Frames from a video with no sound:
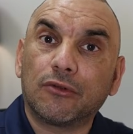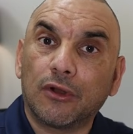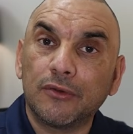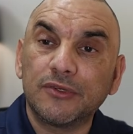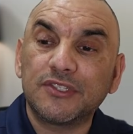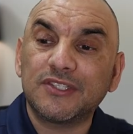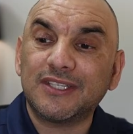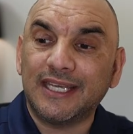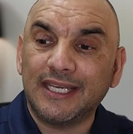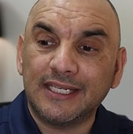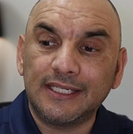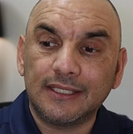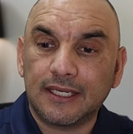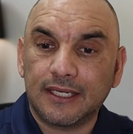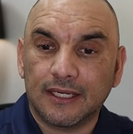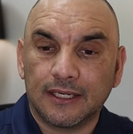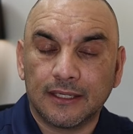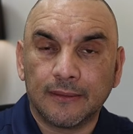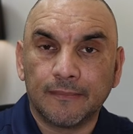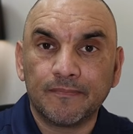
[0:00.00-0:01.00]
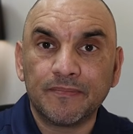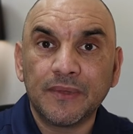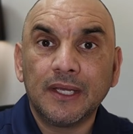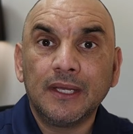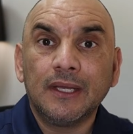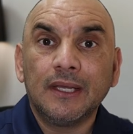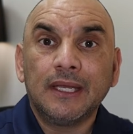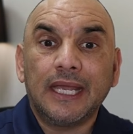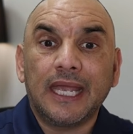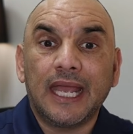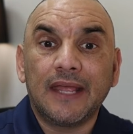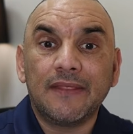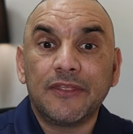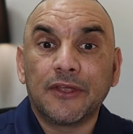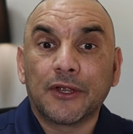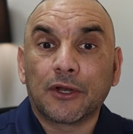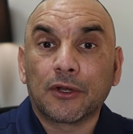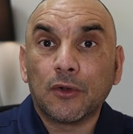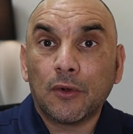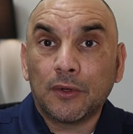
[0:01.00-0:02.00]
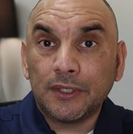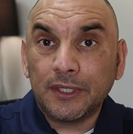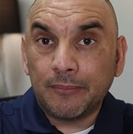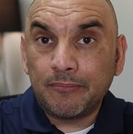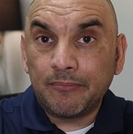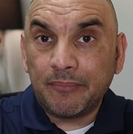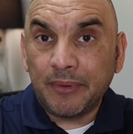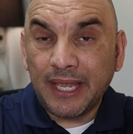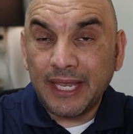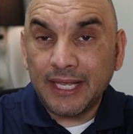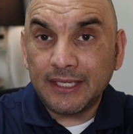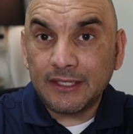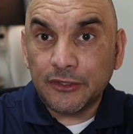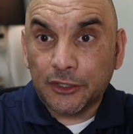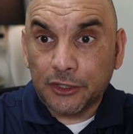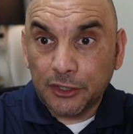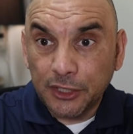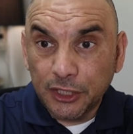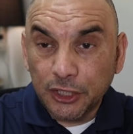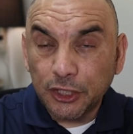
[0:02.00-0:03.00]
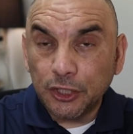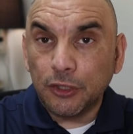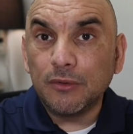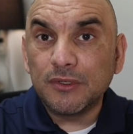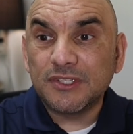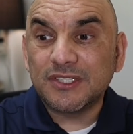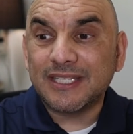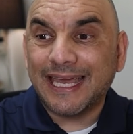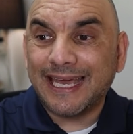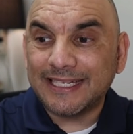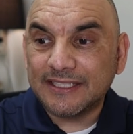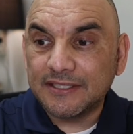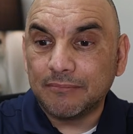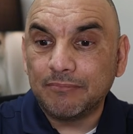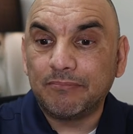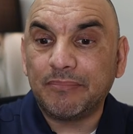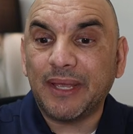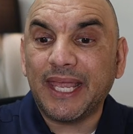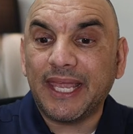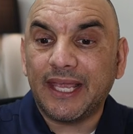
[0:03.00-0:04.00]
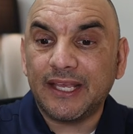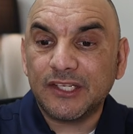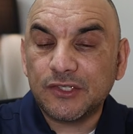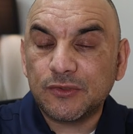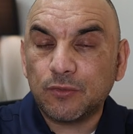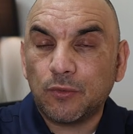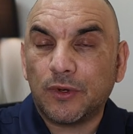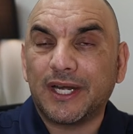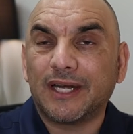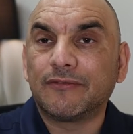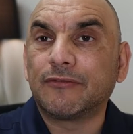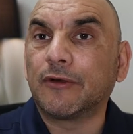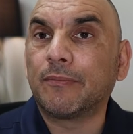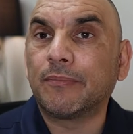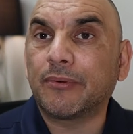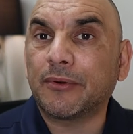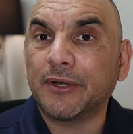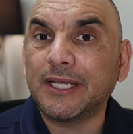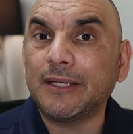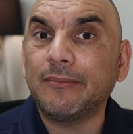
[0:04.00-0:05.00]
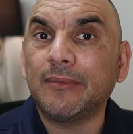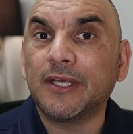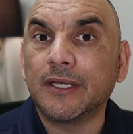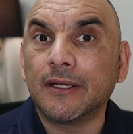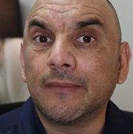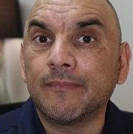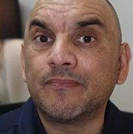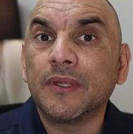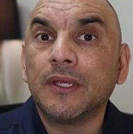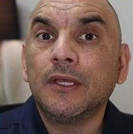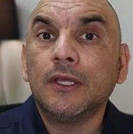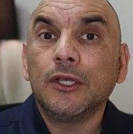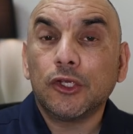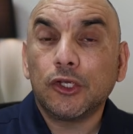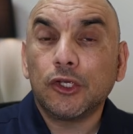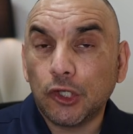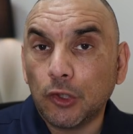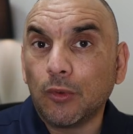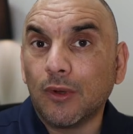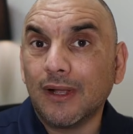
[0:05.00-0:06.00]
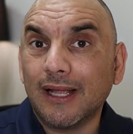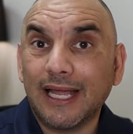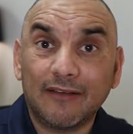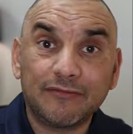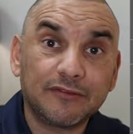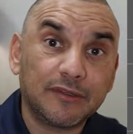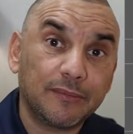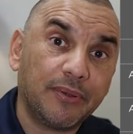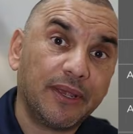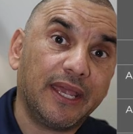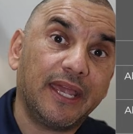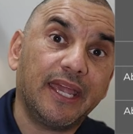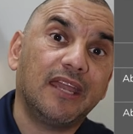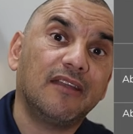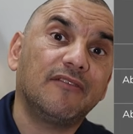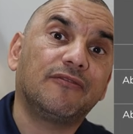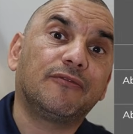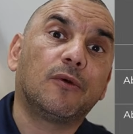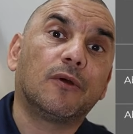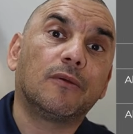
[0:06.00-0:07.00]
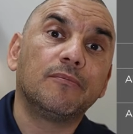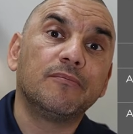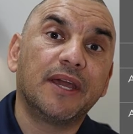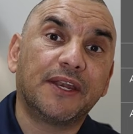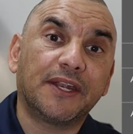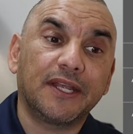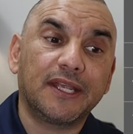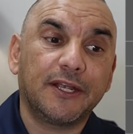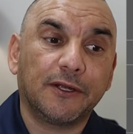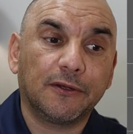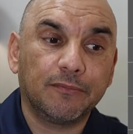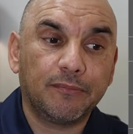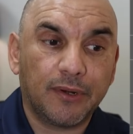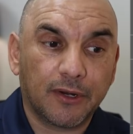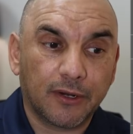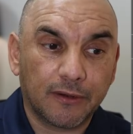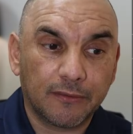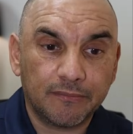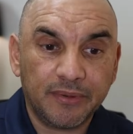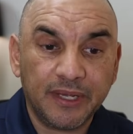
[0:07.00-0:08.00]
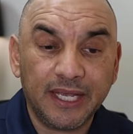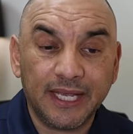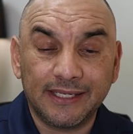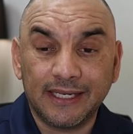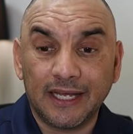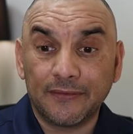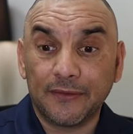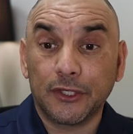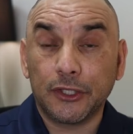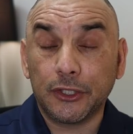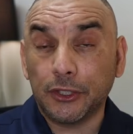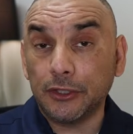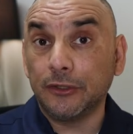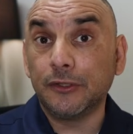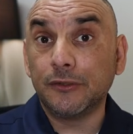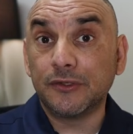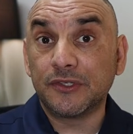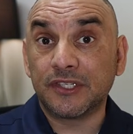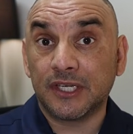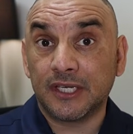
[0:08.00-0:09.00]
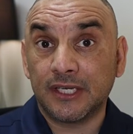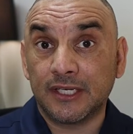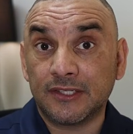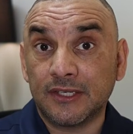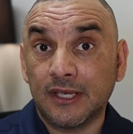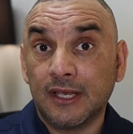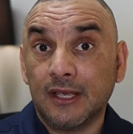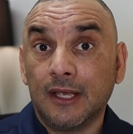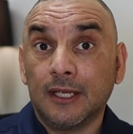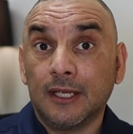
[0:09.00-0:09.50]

gross income, and they're going to use that to base whatever premium you will have to pay for Medicare Part B. Now, the good news is,